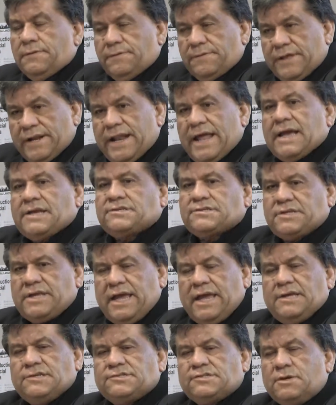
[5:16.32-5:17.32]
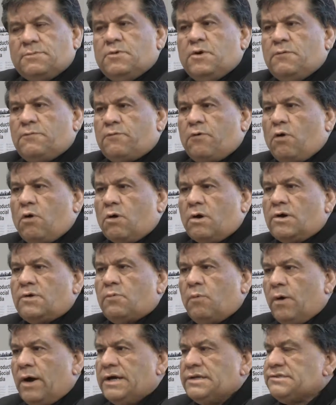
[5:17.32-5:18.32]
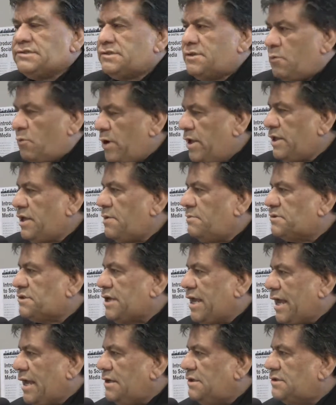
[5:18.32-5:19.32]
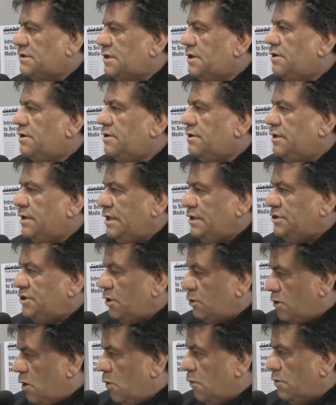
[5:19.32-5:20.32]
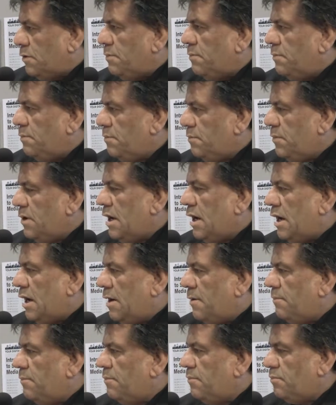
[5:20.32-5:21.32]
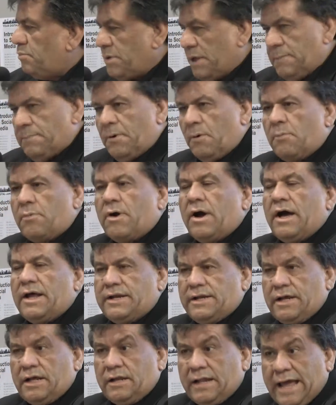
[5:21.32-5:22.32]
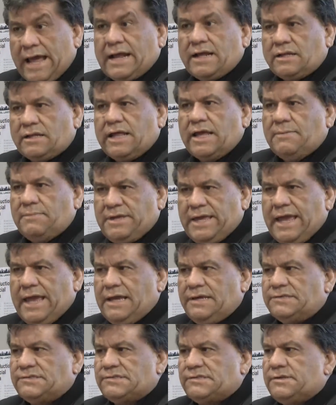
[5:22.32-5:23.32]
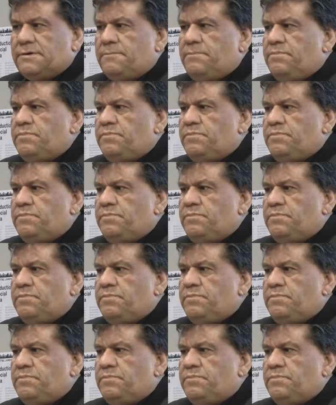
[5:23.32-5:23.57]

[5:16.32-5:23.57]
The next case to move forward was the Williams case. The Chilcotin people brought a land claim case.